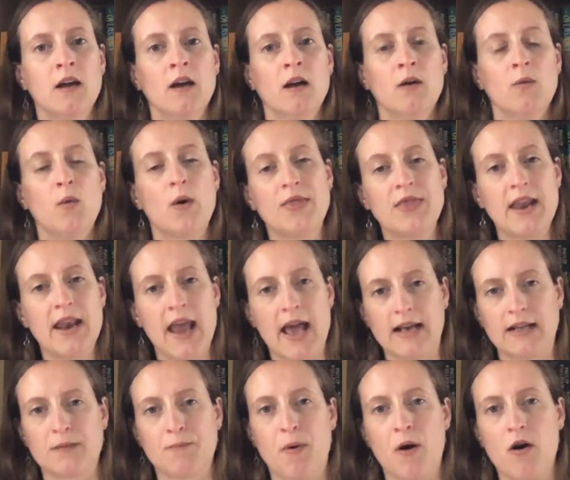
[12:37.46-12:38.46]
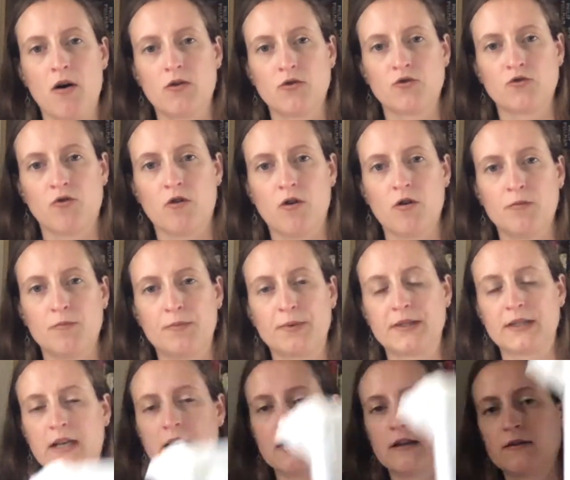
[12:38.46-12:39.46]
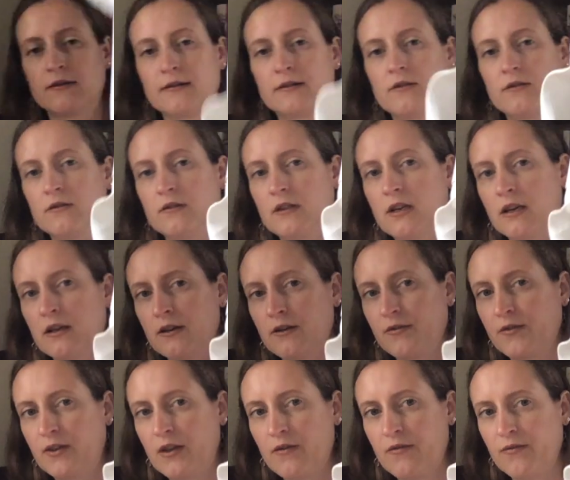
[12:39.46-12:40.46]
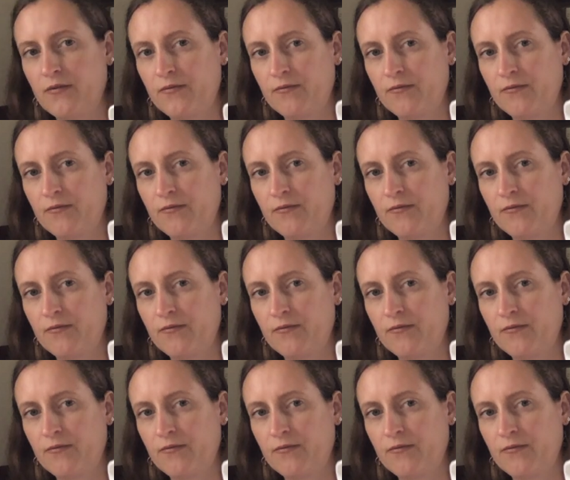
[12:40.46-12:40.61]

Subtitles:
when the next part drops, I'll kind of give